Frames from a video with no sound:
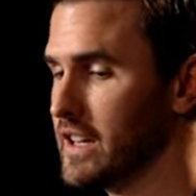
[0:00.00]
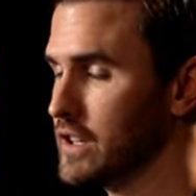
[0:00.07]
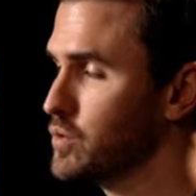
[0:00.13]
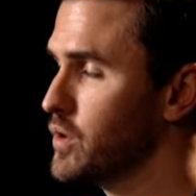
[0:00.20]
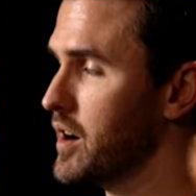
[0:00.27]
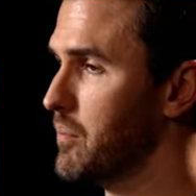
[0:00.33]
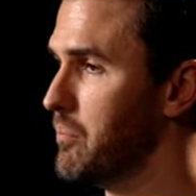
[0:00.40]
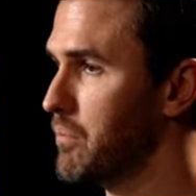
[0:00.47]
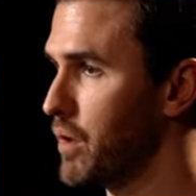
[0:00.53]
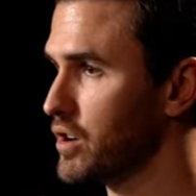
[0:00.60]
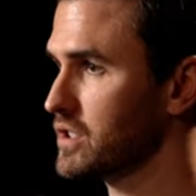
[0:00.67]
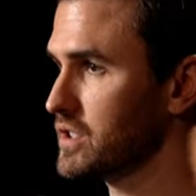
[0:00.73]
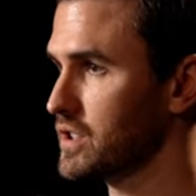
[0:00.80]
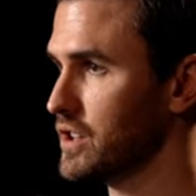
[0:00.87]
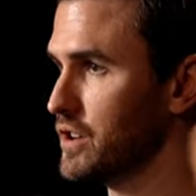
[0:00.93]
That's where it
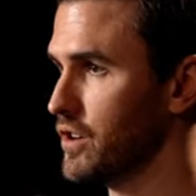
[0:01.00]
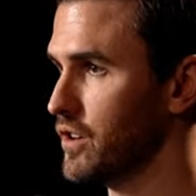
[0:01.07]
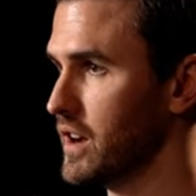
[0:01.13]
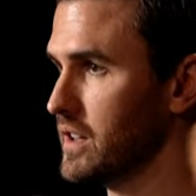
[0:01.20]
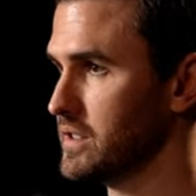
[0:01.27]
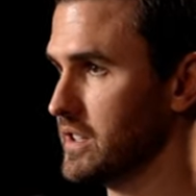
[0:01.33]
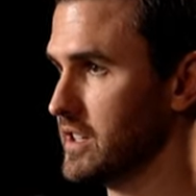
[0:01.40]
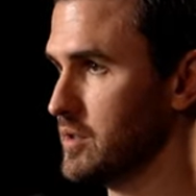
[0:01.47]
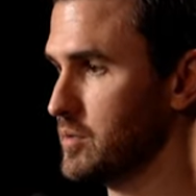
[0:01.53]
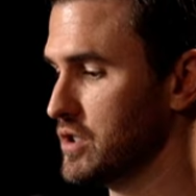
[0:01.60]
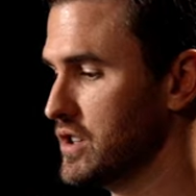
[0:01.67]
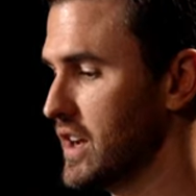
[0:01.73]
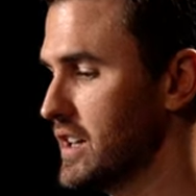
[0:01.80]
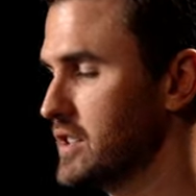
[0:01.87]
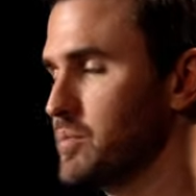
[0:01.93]
marks the neurons that need to be
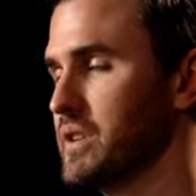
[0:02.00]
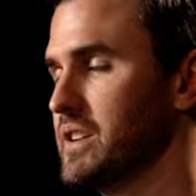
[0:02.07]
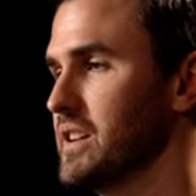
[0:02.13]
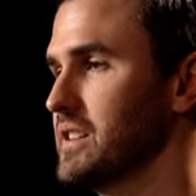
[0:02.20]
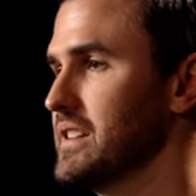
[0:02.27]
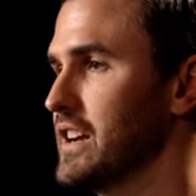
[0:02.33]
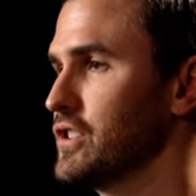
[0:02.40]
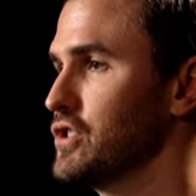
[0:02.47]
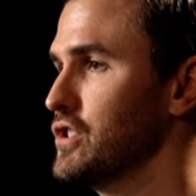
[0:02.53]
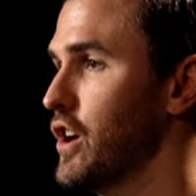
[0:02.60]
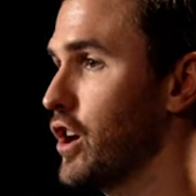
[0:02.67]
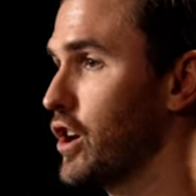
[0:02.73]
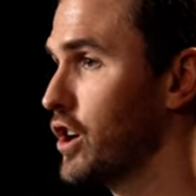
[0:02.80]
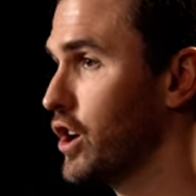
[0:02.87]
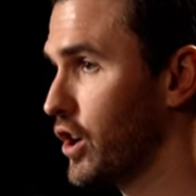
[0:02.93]
changed, but it doesn't actually
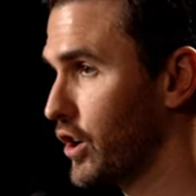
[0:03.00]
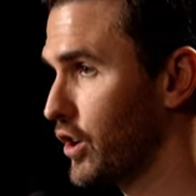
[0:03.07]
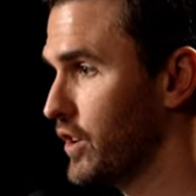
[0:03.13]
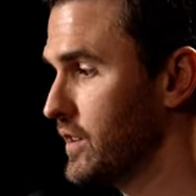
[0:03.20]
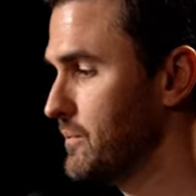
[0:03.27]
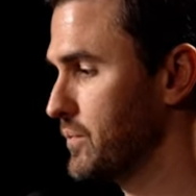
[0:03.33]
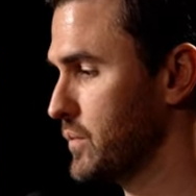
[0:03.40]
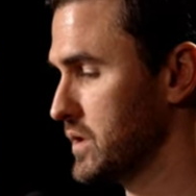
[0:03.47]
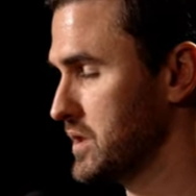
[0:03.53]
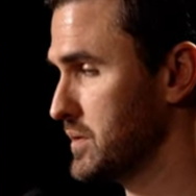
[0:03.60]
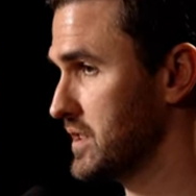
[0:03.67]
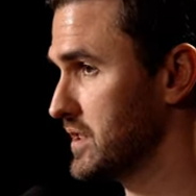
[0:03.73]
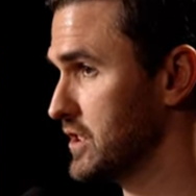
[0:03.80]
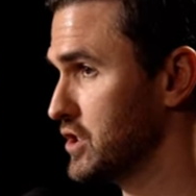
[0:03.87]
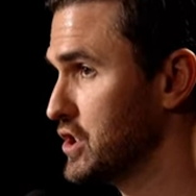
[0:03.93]
occur, which
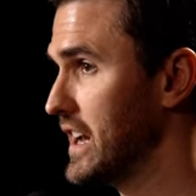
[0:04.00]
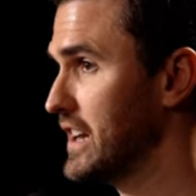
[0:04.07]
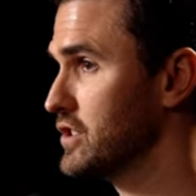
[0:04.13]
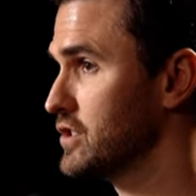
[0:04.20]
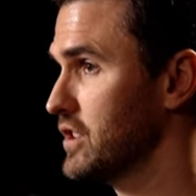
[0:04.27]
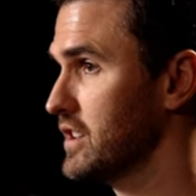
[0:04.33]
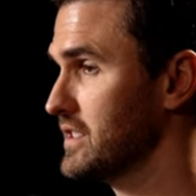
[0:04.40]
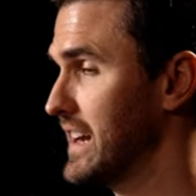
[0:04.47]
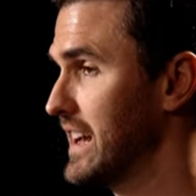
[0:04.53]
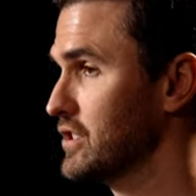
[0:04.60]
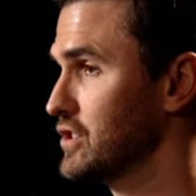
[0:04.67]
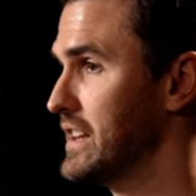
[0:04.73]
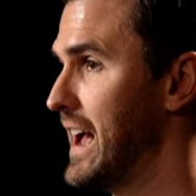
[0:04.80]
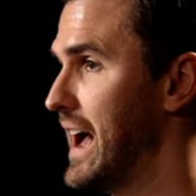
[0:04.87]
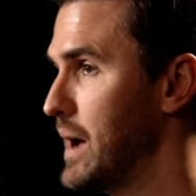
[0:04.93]
means the change doesn't
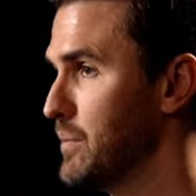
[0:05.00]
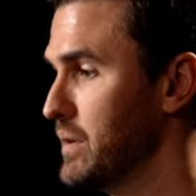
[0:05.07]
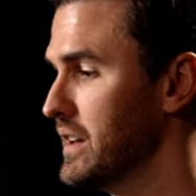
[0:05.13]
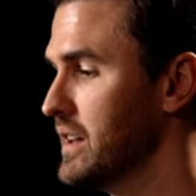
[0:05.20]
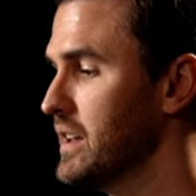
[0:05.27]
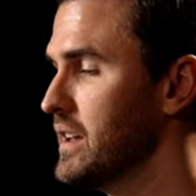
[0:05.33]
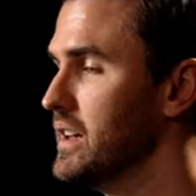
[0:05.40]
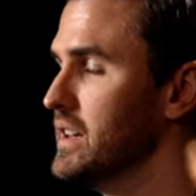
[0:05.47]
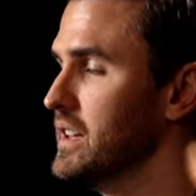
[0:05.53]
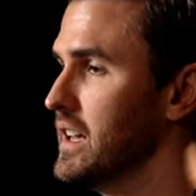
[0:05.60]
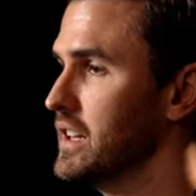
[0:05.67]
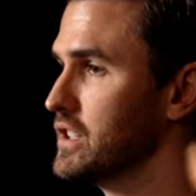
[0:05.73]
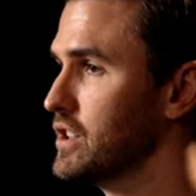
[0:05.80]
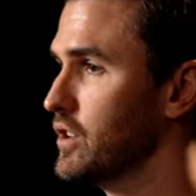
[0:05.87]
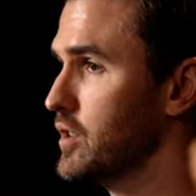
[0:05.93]
actually happen
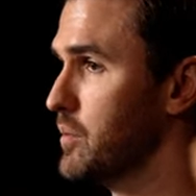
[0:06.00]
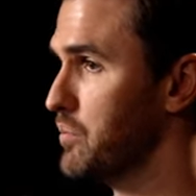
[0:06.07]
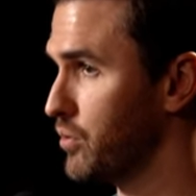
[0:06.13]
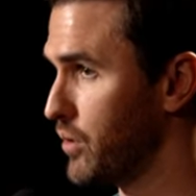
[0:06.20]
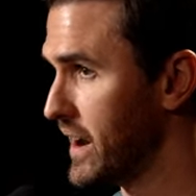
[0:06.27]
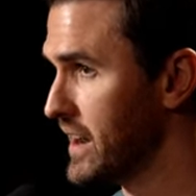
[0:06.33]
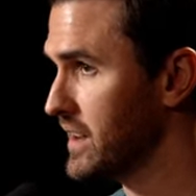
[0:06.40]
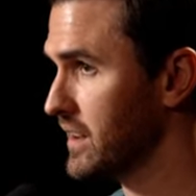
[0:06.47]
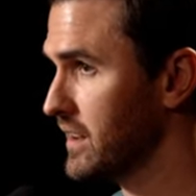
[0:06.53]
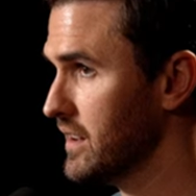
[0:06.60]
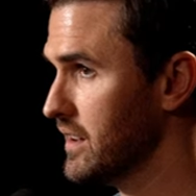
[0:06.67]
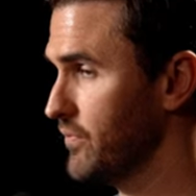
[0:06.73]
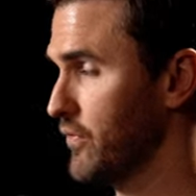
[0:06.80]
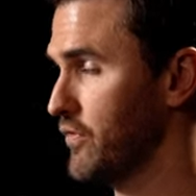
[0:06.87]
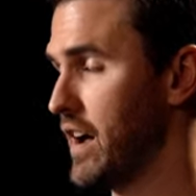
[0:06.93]
until the break,
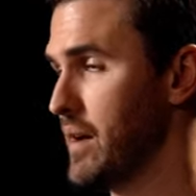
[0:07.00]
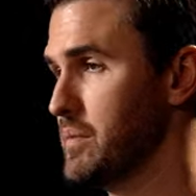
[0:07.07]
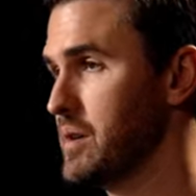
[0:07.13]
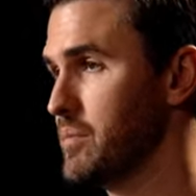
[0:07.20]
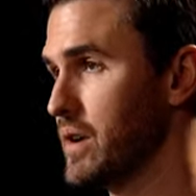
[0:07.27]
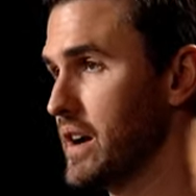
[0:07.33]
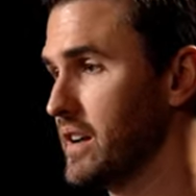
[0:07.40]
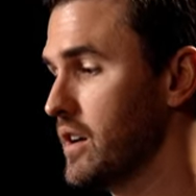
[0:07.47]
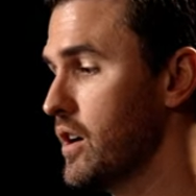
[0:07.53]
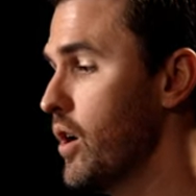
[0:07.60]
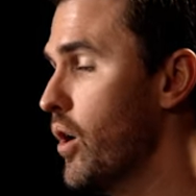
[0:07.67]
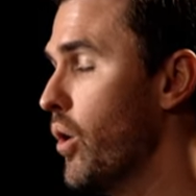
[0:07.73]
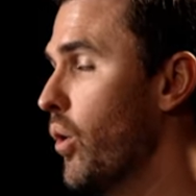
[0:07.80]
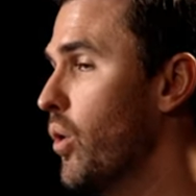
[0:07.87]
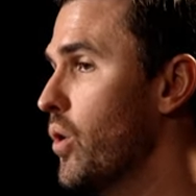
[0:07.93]
5 minute break,
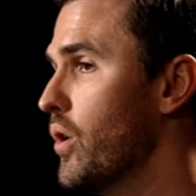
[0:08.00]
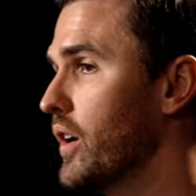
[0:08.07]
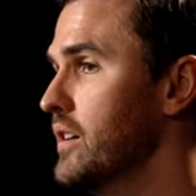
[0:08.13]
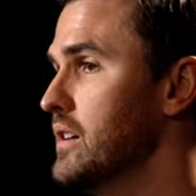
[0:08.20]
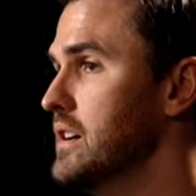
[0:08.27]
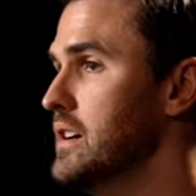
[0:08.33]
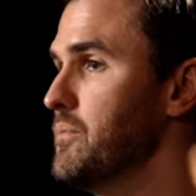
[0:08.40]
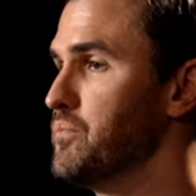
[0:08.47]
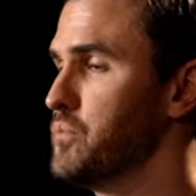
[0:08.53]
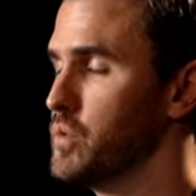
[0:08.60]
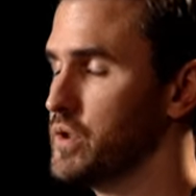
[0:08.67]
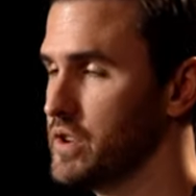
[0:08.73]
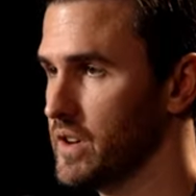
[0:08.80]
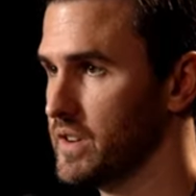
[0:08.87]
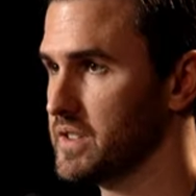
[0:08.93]
or
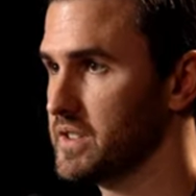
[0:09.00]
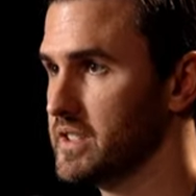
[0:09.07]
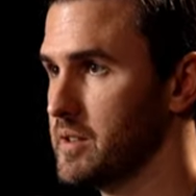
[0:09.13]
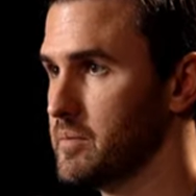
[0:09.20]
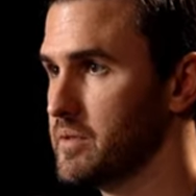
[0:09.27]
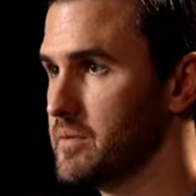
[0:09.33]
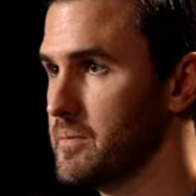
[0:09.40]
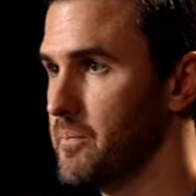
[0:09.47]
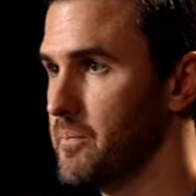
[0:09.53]
when you go to sleep.